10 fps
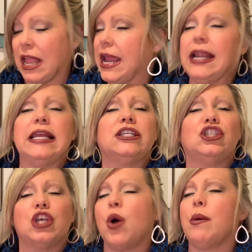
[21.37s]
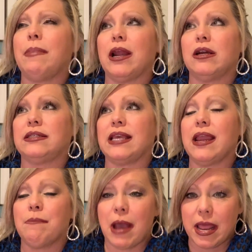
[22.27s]
It is so
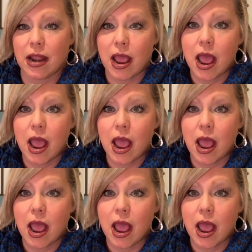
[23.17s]
embarrassing, but